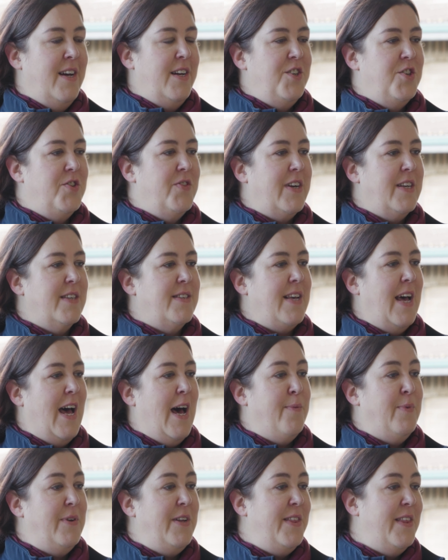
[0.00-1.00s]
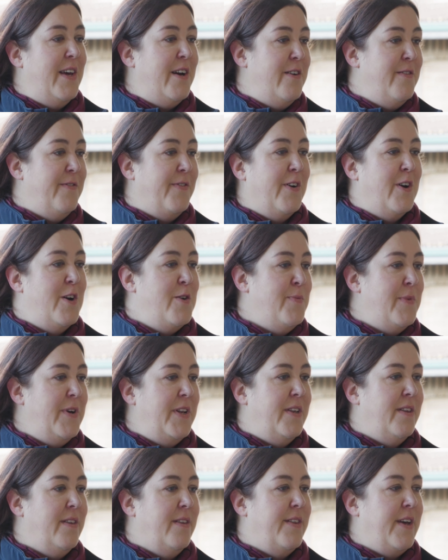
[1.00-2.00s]
triggers that happen in their
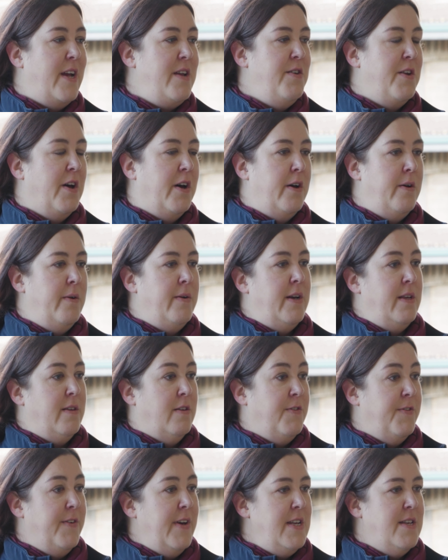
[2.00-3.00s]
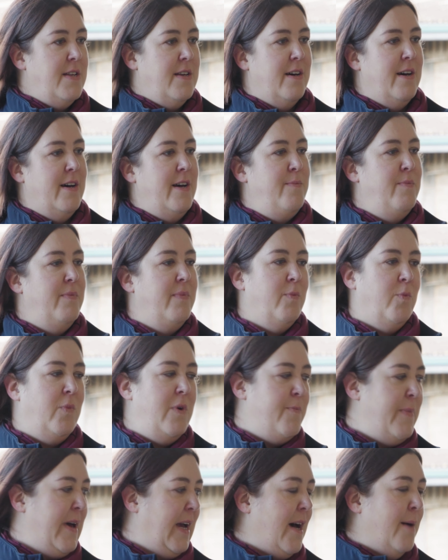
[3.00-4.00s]
environment, they know it's feed time.
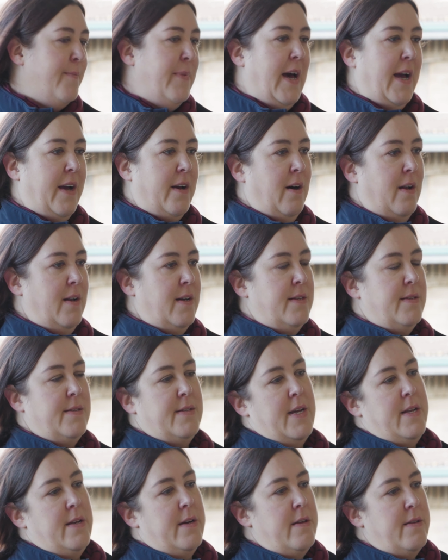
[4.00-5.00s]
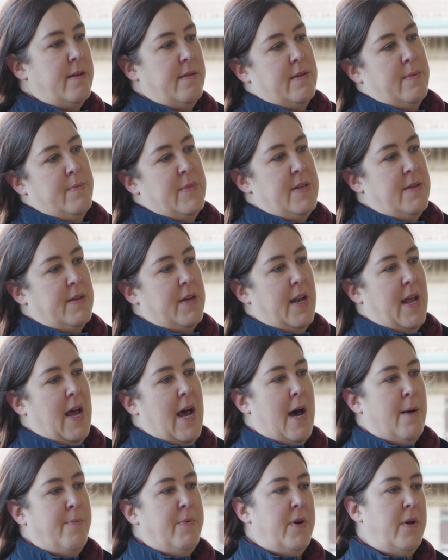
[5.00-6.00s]
We pick up head collars, they know that something's going to
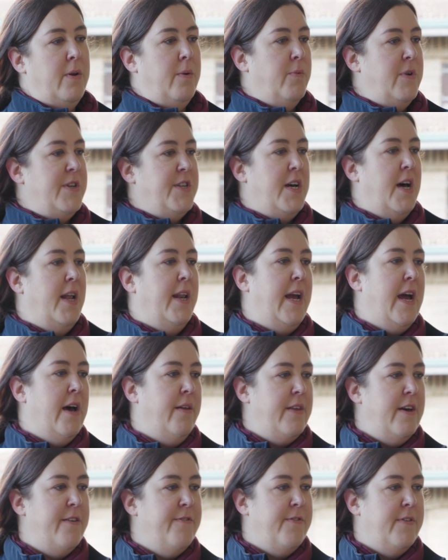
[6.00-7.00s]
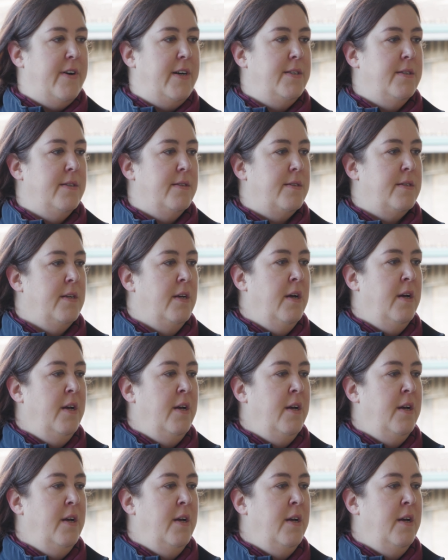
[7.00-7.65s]
happen, we're turning out their friends.